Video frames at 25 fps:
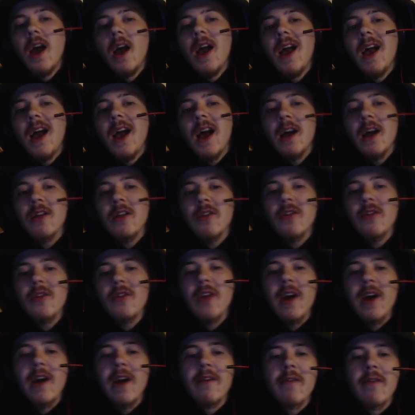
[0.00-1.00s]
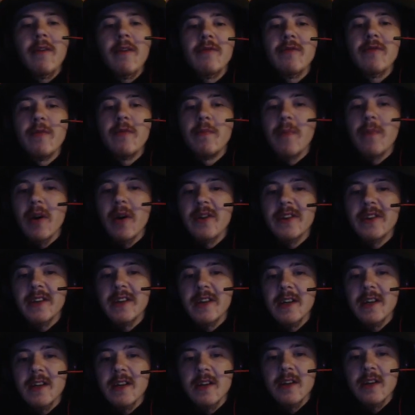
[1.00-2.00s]
Hello there everybody.
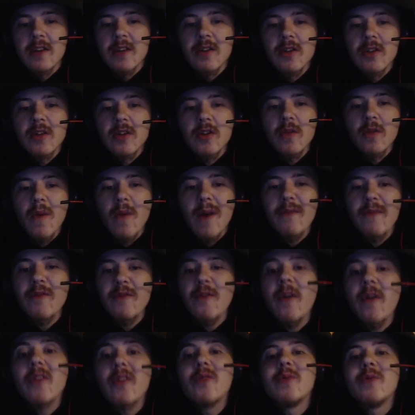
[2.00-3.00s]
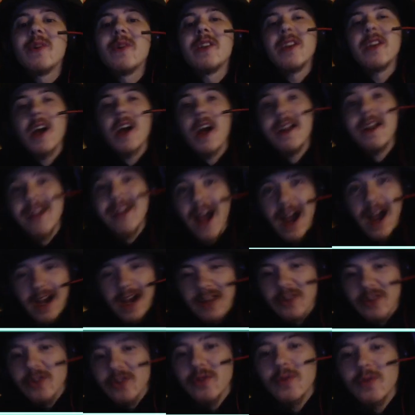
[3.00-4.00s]
So I'm following an
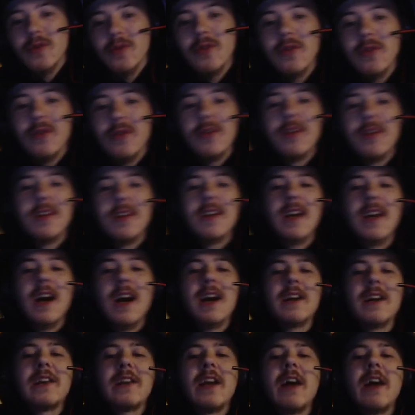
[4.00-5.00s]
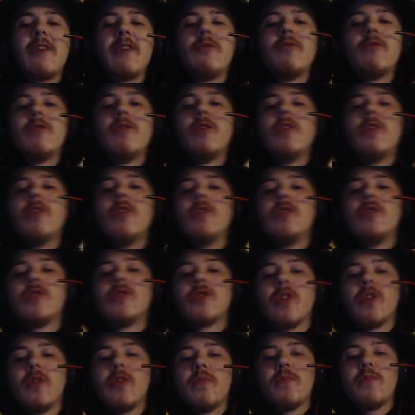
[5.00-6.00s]
actual guide now.
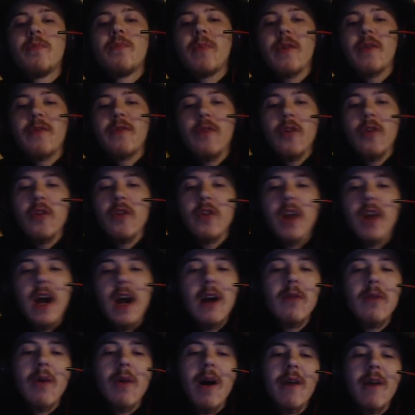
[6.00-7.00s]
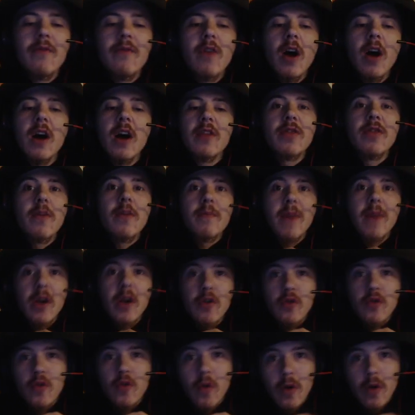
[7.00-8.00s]
So before now I've not had the best
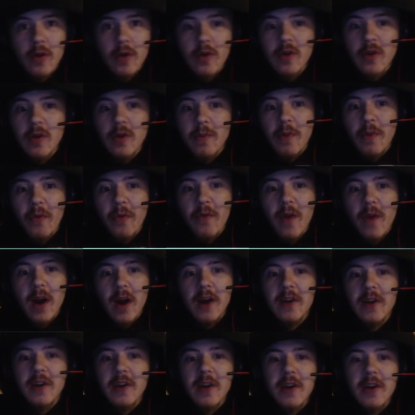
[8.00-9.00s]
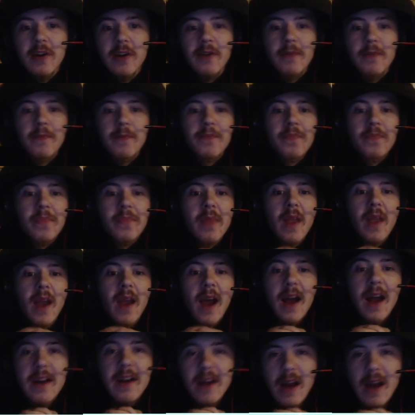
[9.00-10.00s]
quality provided
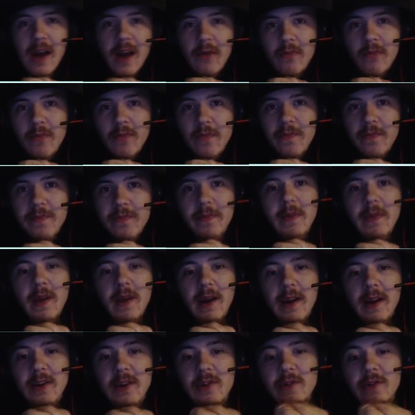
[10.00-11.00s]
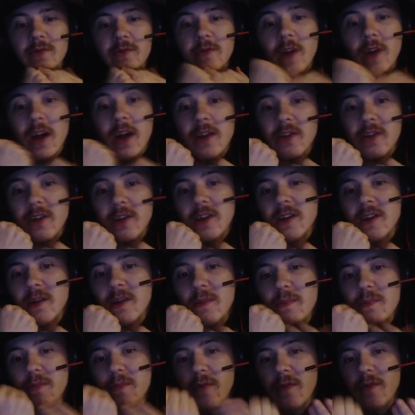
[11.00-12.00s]
and now I shall finally
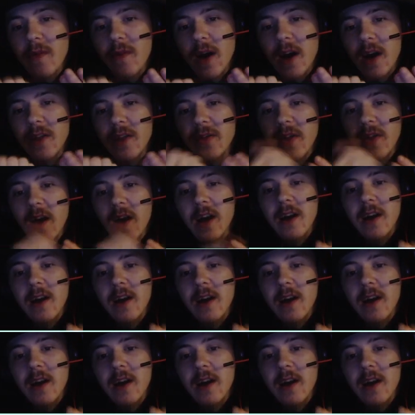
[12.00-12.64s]
provide that.